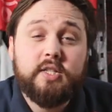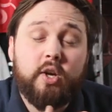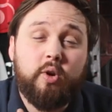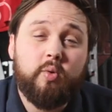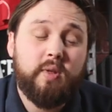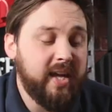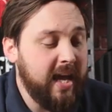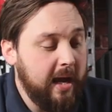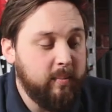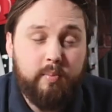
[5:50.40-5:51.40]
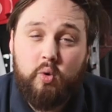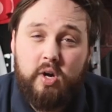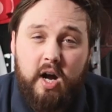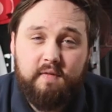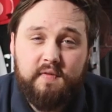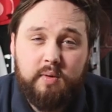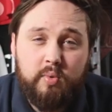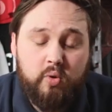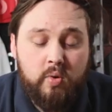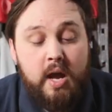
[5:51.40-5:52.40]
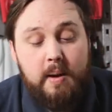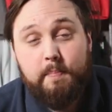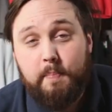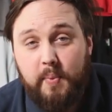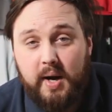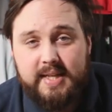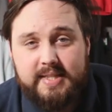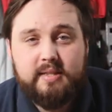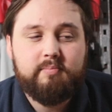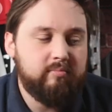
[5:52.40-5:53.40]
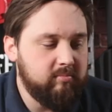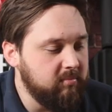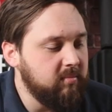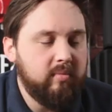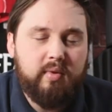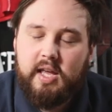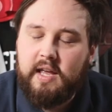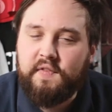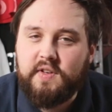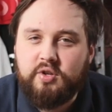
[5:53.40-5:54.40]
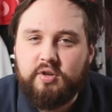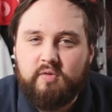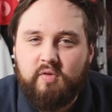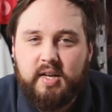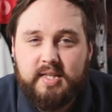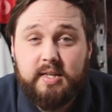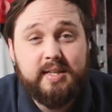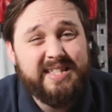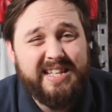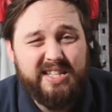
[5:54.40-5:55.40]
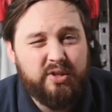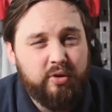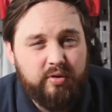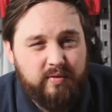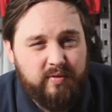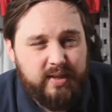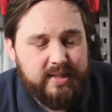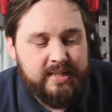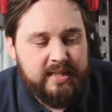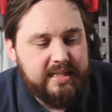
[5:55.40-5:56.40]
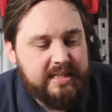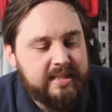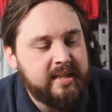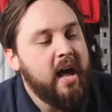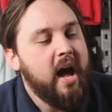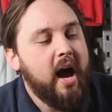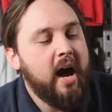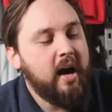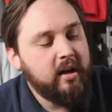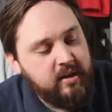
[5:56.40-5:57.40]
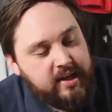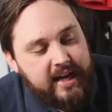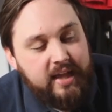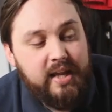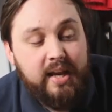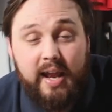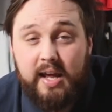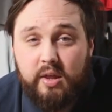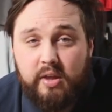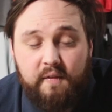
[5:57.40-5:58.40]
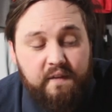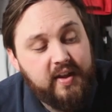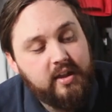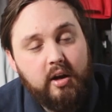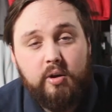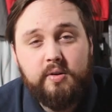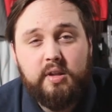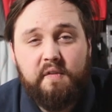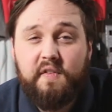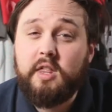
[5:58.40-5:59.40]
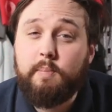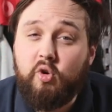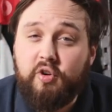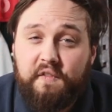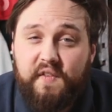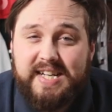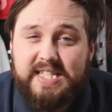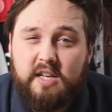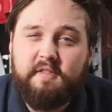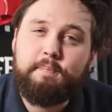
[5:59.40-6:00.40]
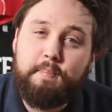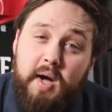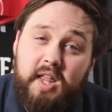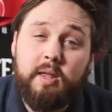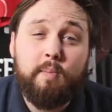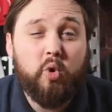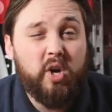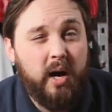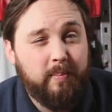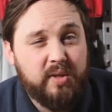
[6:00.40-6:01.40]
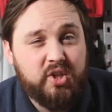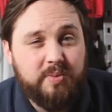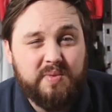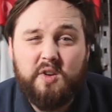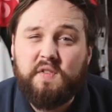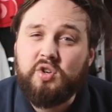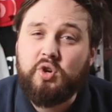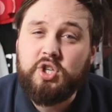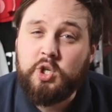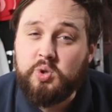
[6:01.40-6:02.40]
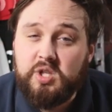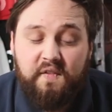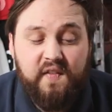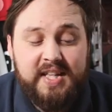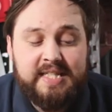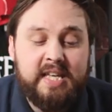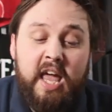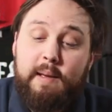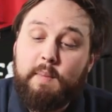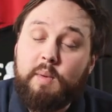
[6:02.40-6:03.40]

So they can be more comfortable, but if it's not the right size, then it's not the right size. Looking at the length of the fin, the longer the fin, the more effective, but the more cumbersome. So if you're not used to fins, it